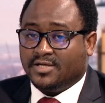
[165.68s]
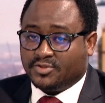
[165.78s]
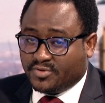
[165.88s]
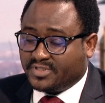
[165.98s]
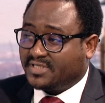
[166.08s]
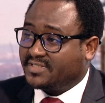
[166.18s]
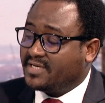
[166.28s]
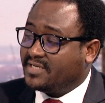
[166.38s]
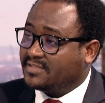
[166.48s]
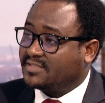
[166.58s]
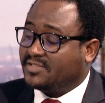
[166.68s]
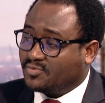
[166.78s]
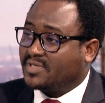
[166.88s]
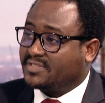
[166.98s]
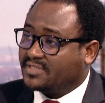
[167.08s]
to the Tanzanians is
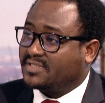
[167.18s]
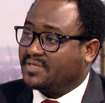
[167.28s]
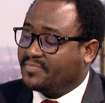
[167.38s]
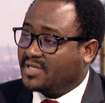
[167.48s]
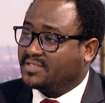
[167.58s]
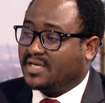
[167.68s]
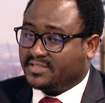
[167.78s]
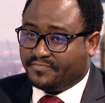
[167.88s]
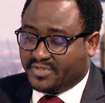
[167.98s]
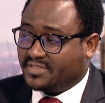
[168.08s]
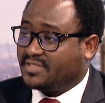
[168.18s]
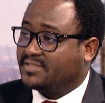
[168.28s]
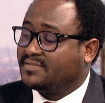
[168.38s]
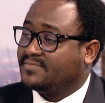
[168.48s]
what sets us apart as a business.